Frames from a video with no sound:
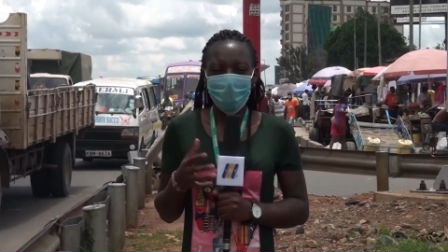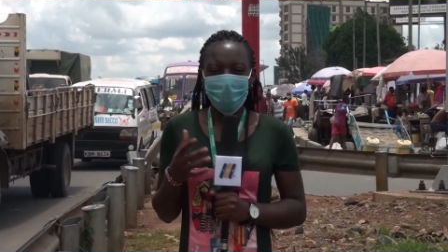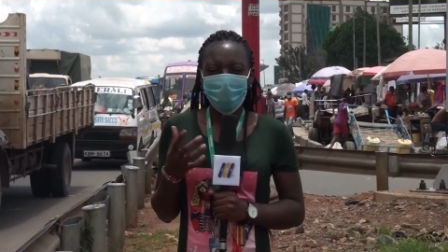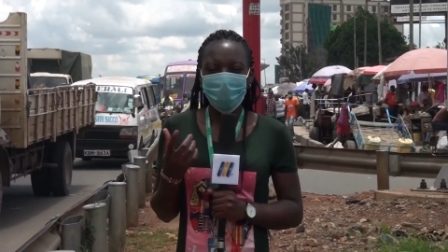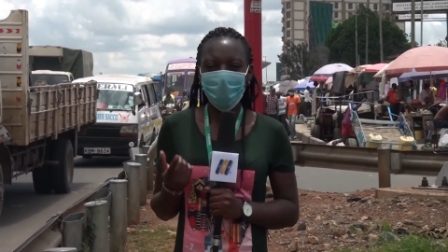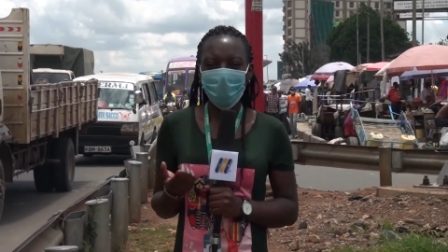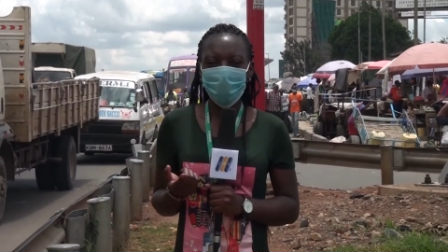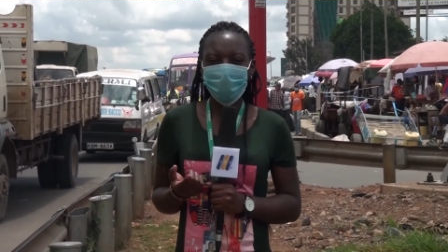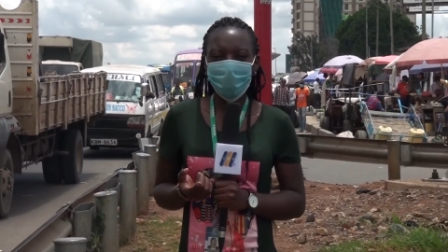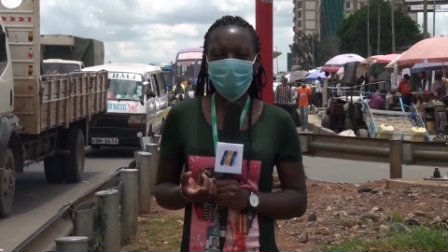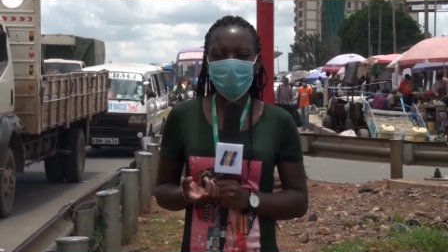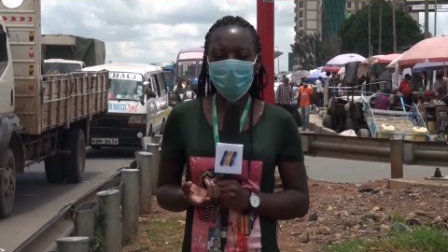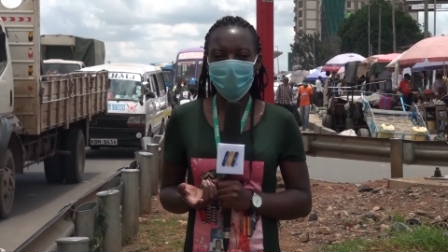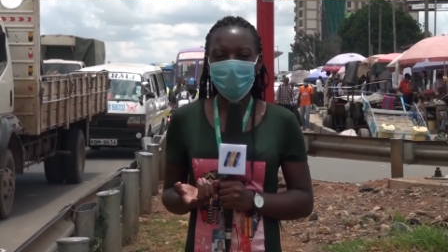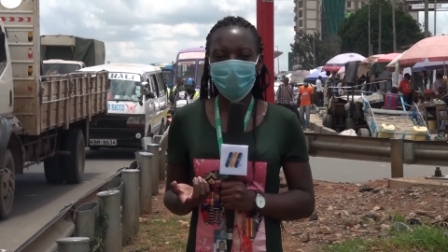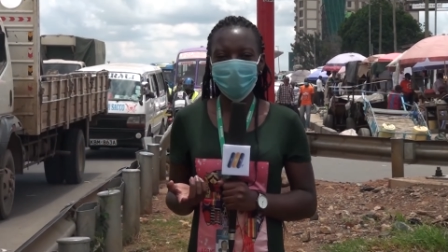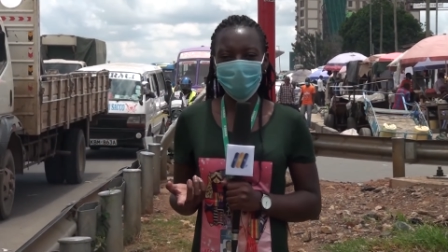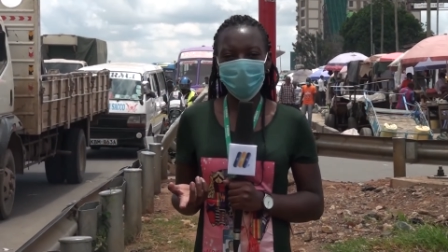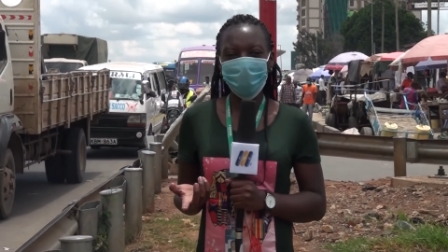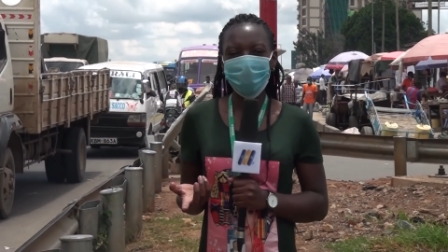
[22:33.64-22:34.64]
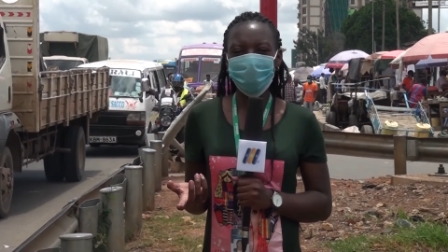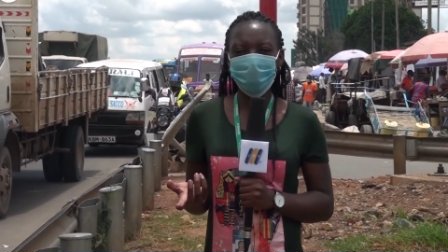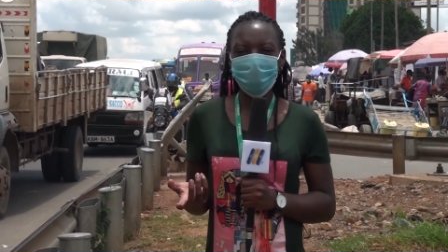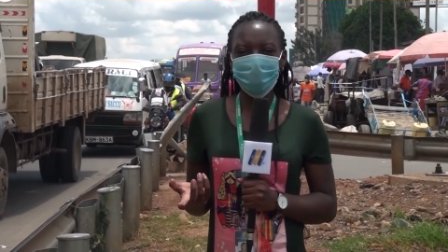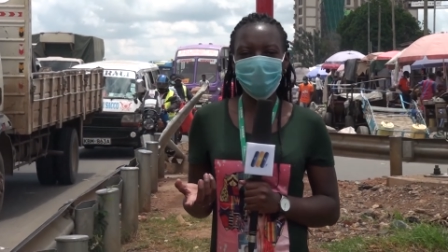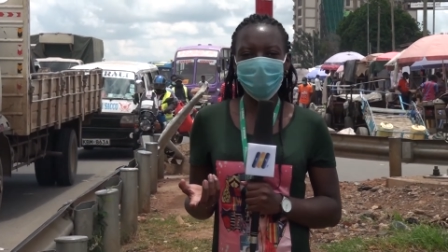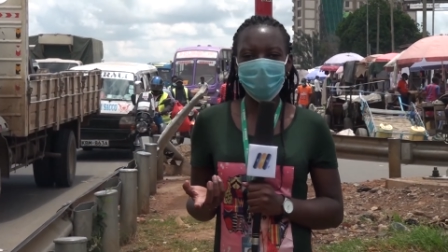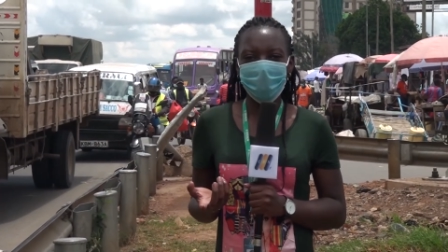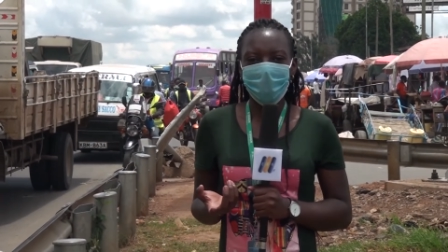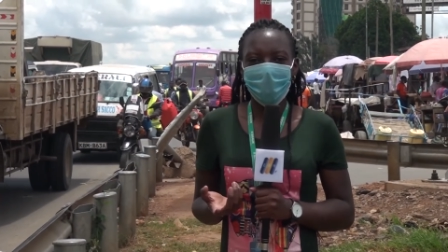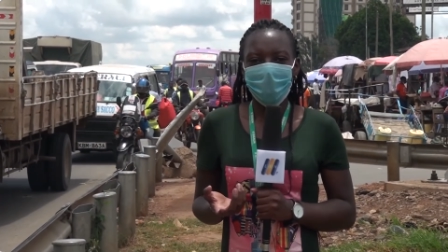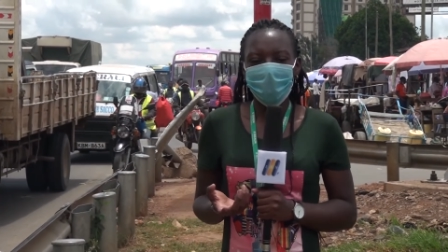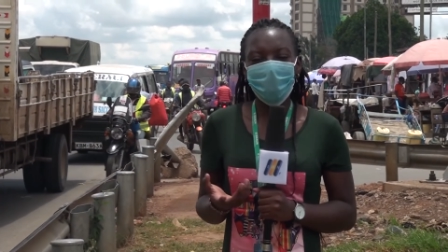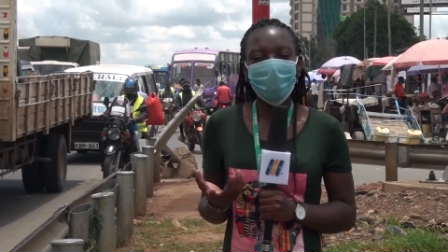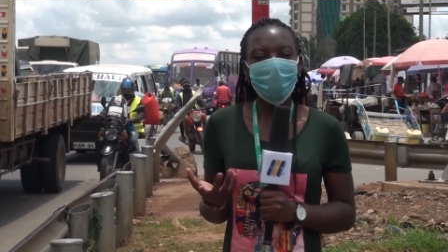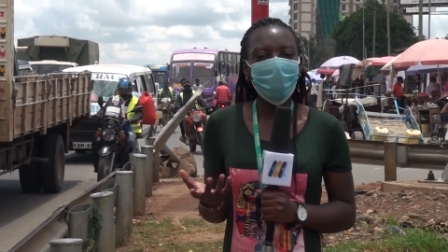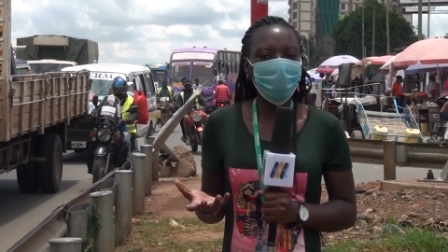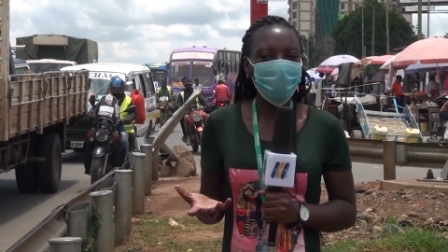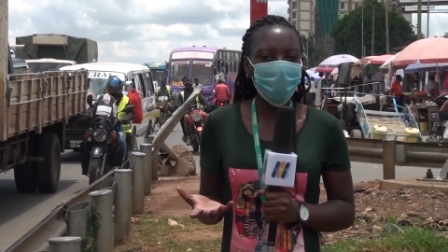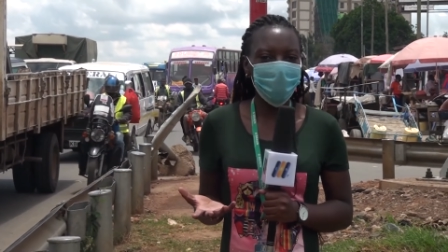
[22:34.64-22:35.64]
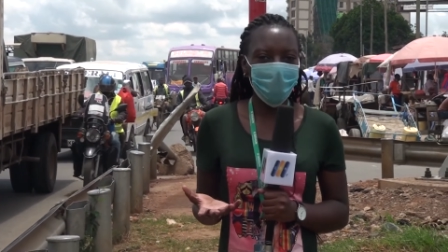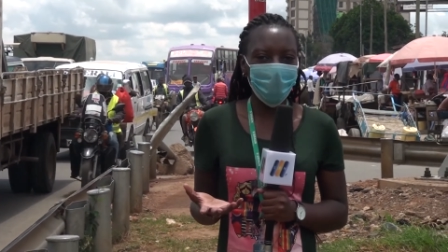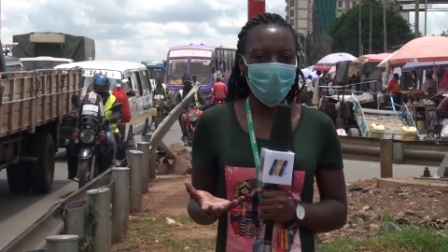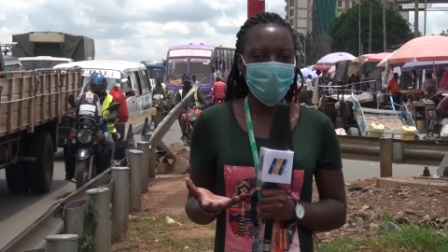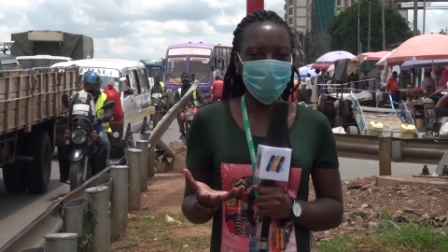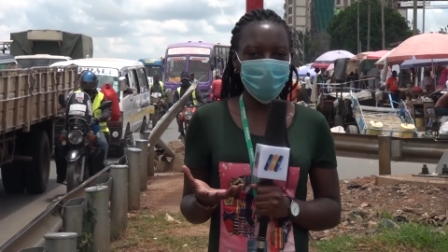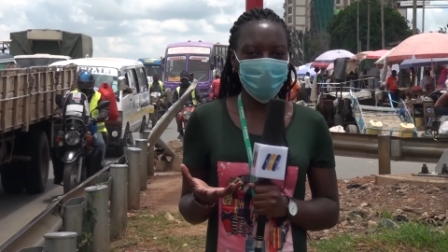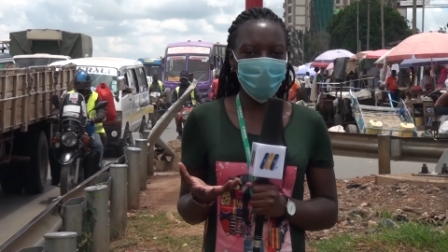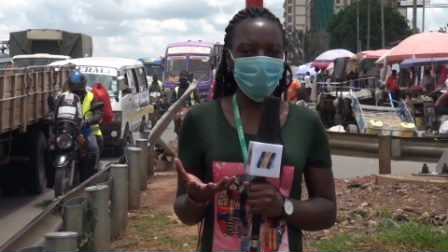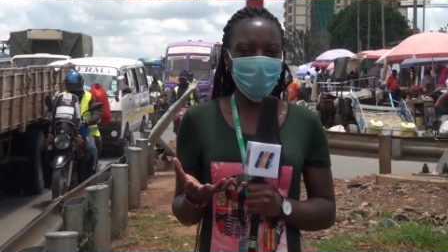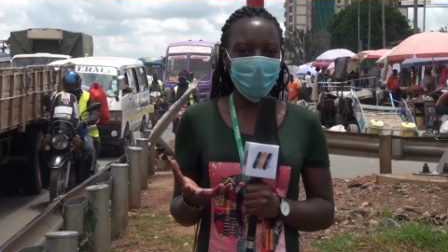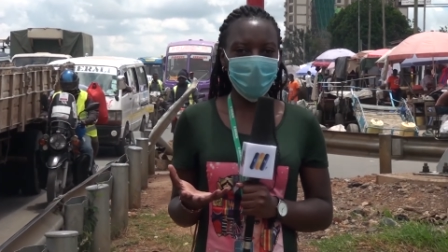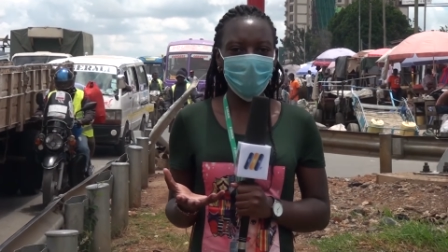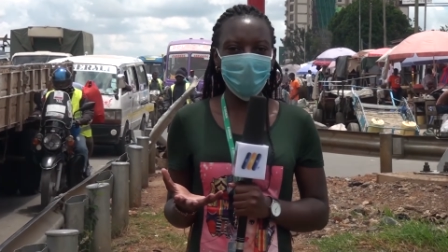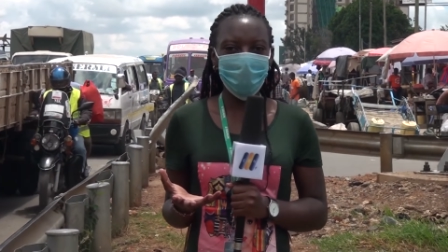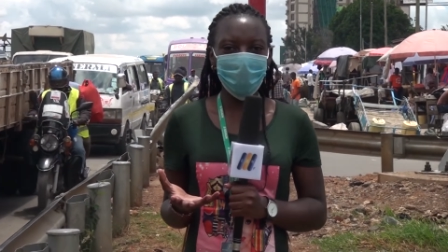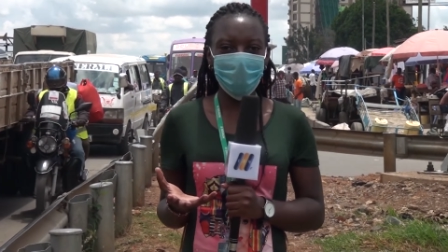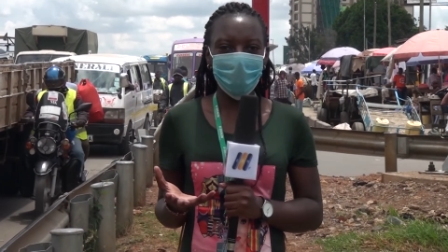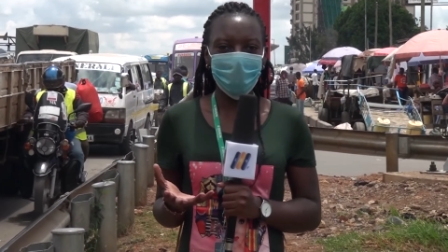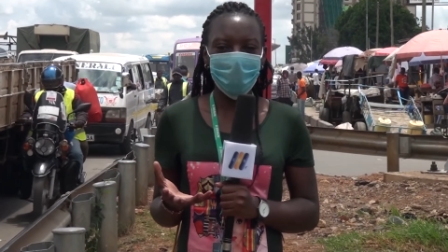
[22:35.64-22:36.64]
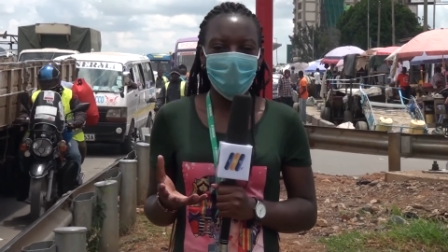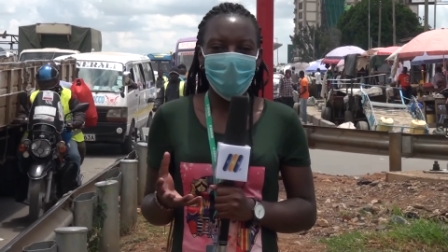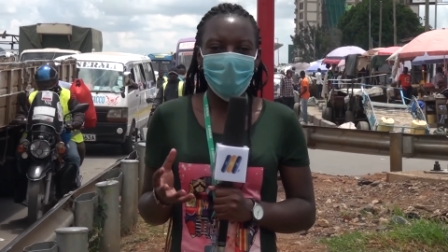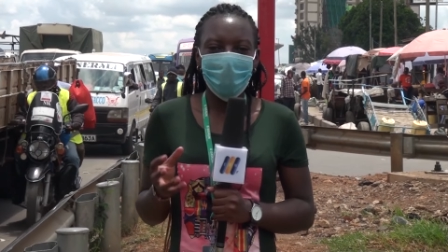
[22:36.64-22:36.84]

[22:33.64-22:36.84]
Mental health issues, the COVID-19 pandemic,